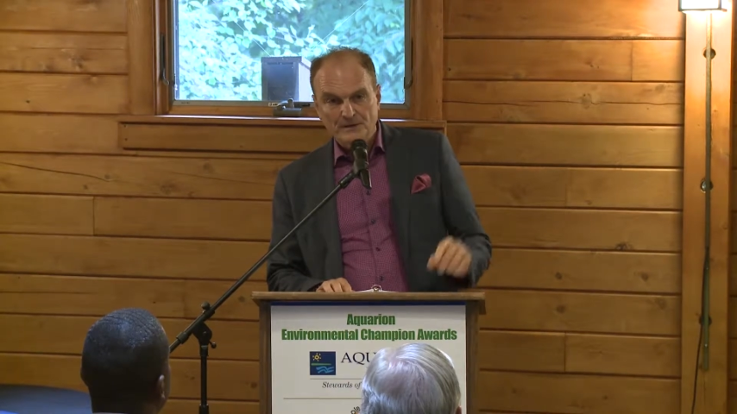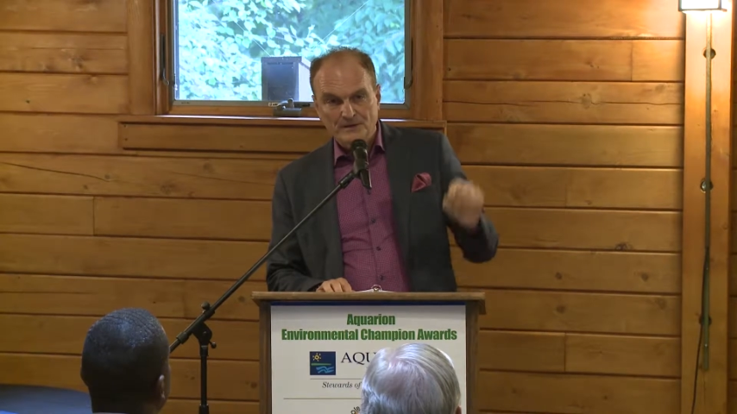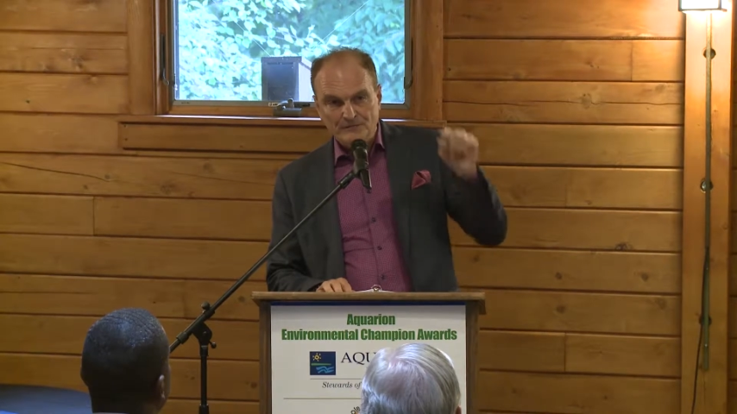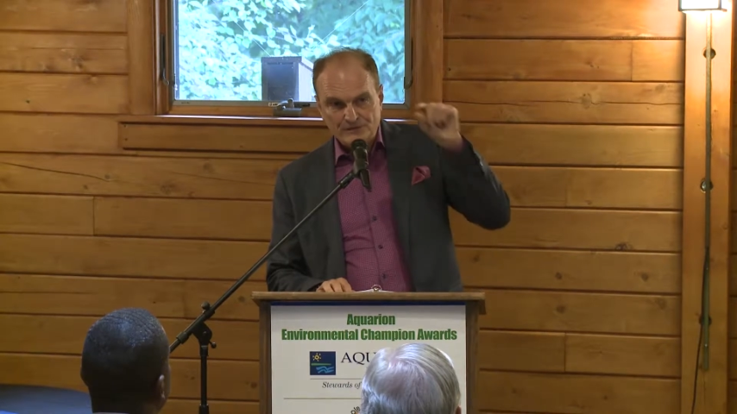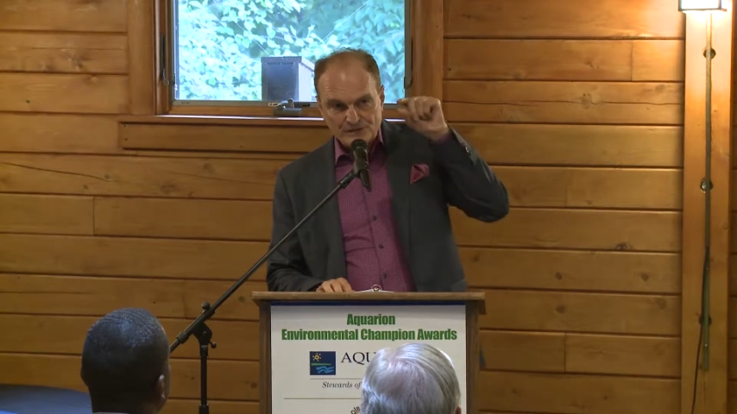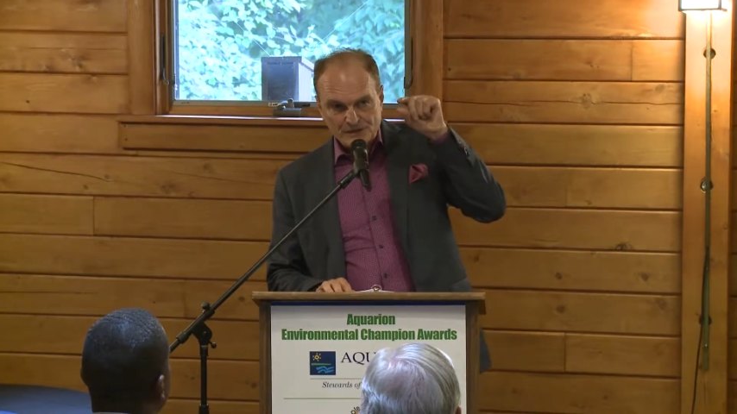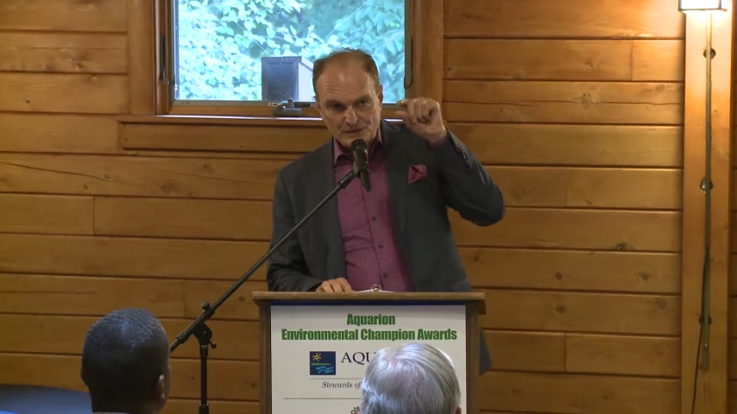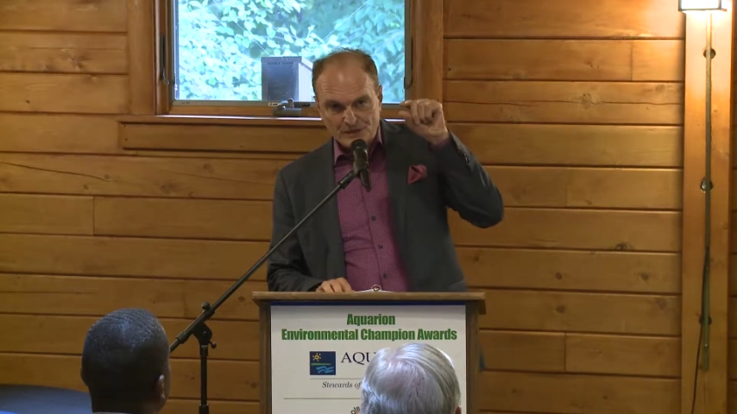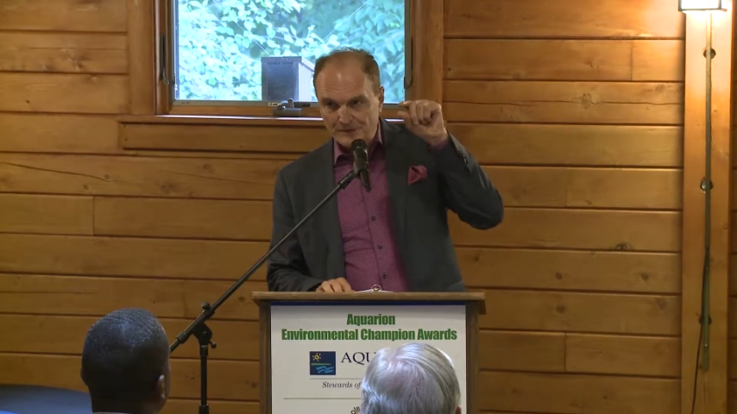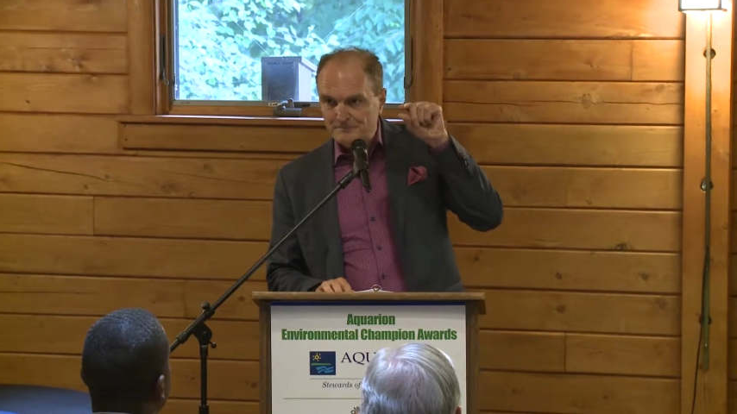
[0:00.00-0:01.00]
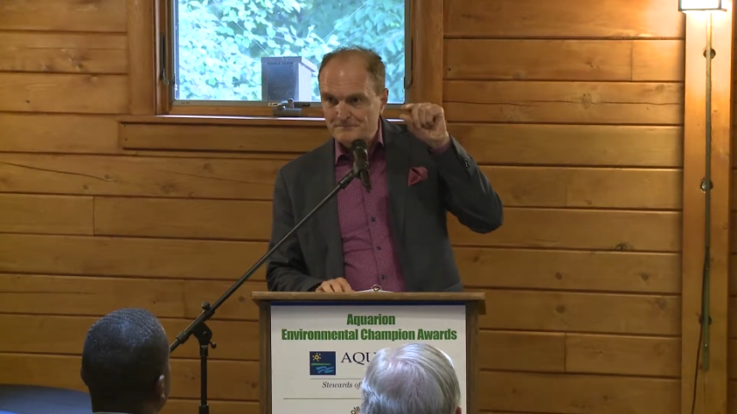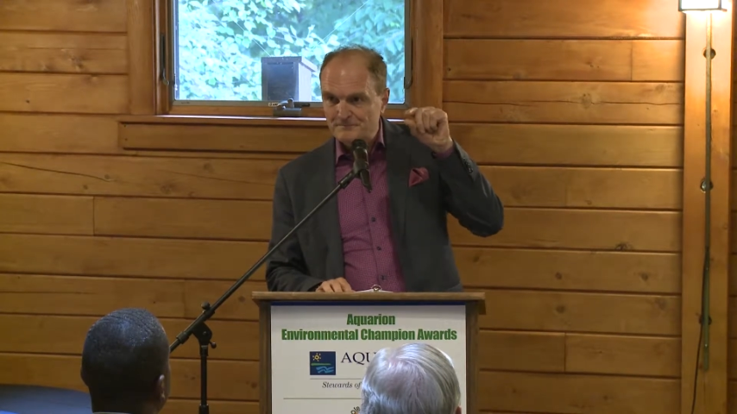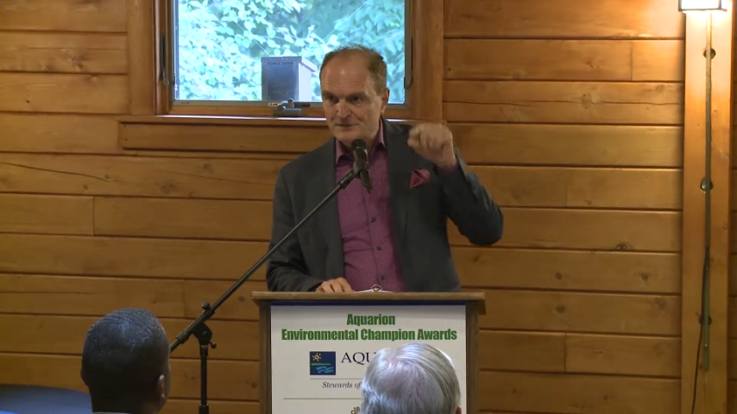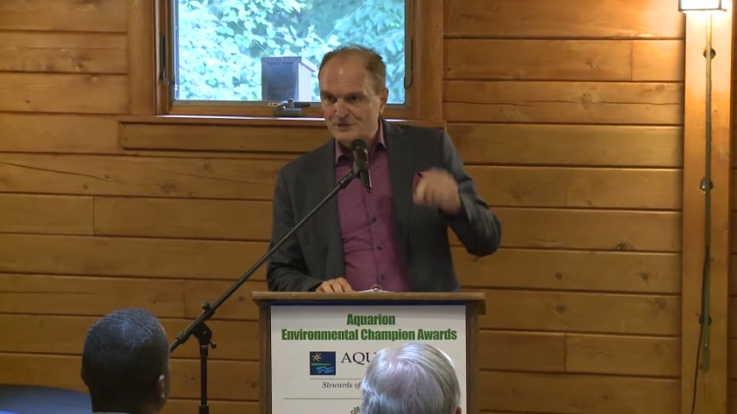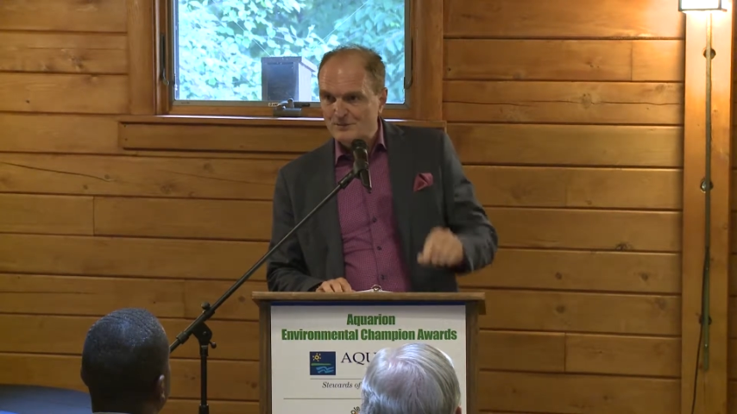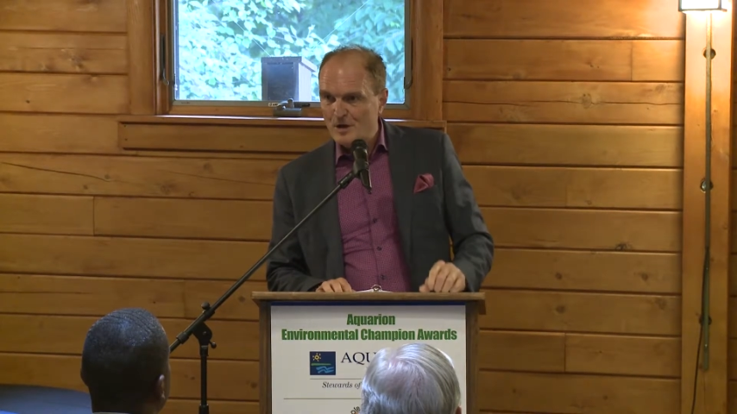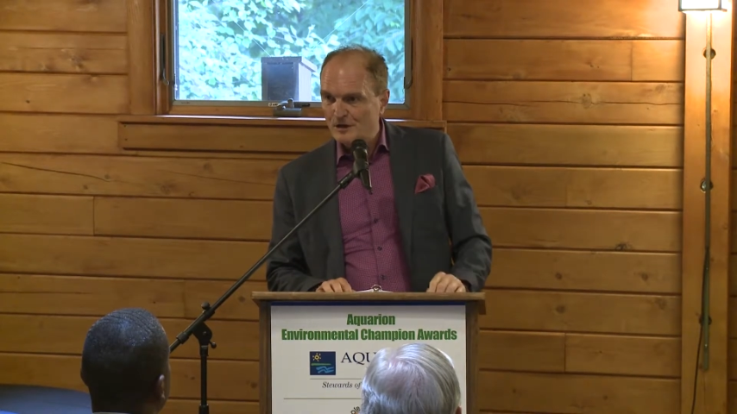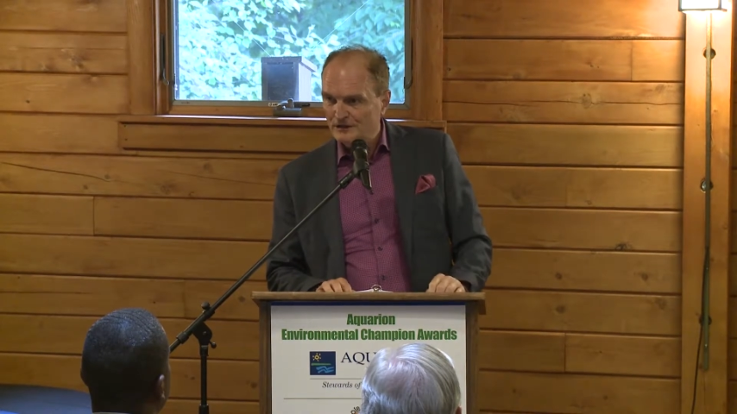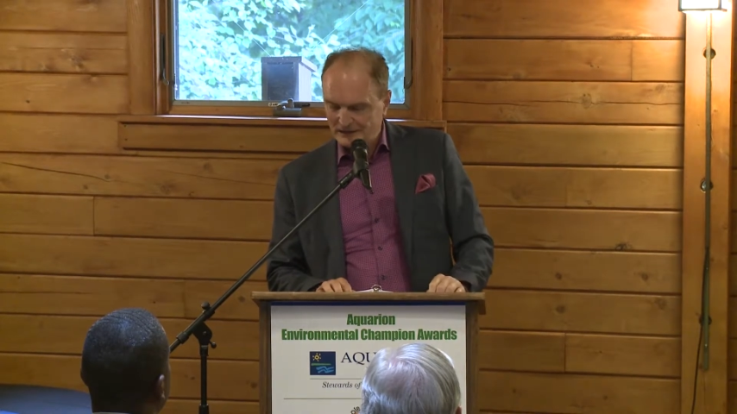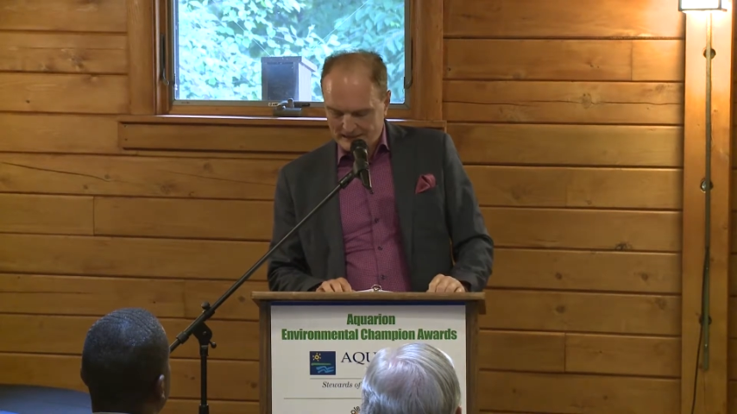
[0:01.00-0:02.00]
for such a
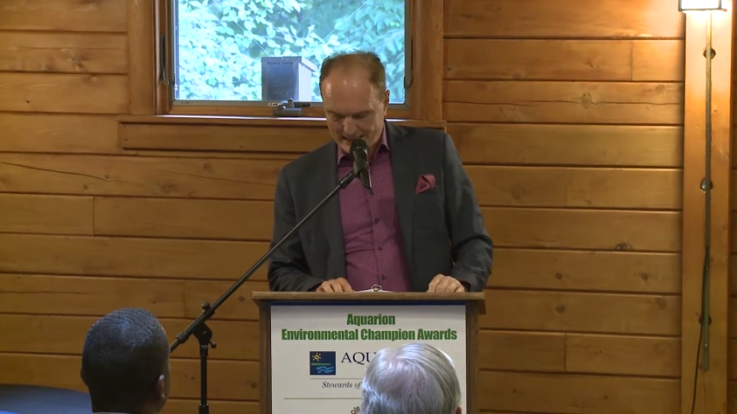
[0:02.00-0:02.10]
small little